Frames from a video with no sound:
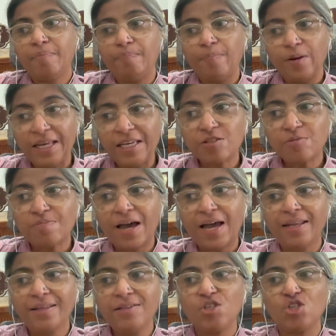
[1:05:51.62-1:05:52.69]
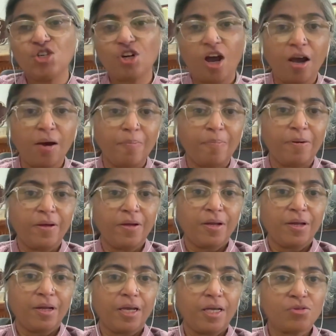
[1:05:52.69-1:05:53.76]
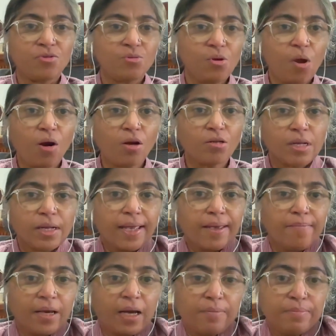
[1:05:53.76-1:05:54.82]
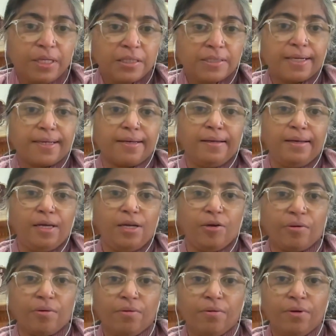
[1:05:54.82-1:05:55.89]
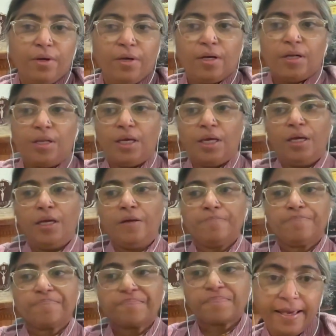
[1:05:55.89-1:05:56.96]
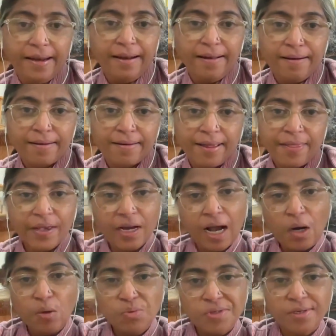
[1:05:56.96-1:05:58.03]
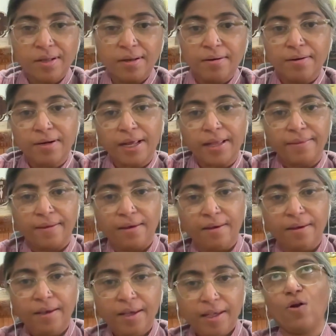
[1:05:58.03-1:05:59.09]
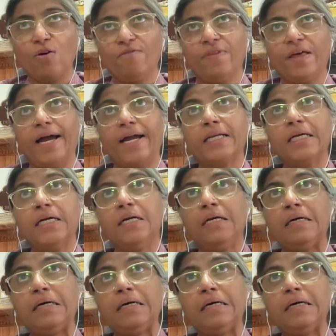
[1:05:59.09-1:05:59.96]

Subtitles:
the policeman's job is not like becoming suddenly, the healer and the counselor and the all of that,